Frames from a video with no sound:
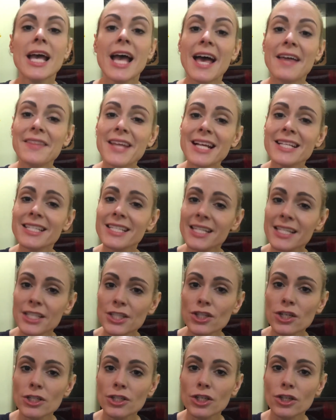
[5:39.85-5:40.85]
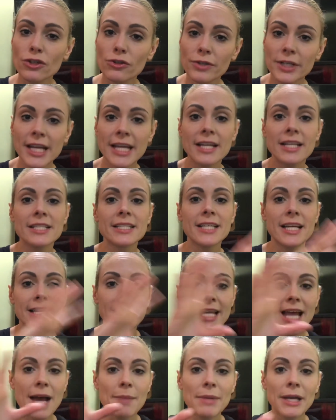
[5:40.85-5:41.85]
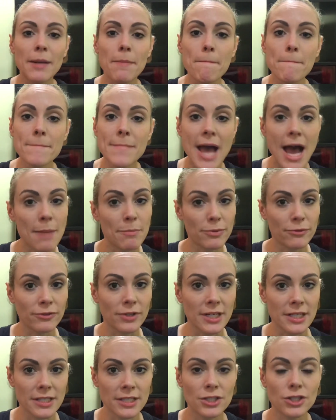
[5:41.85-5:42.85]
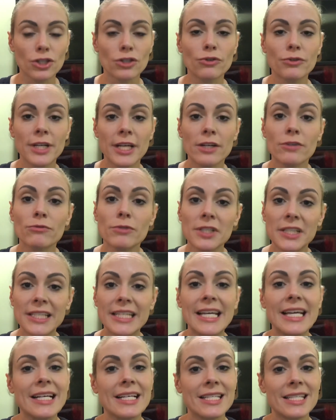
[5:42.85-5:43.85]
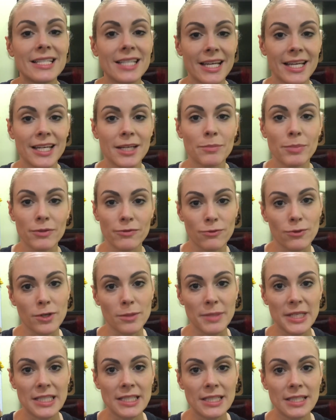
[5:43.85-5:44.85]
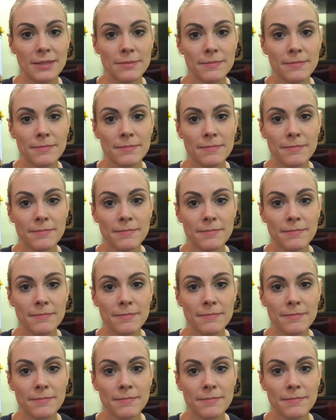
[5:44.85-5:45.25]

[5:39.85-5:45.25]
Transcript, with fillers: And that's gonna start to create a dynamic map for us to create a really exciting performance.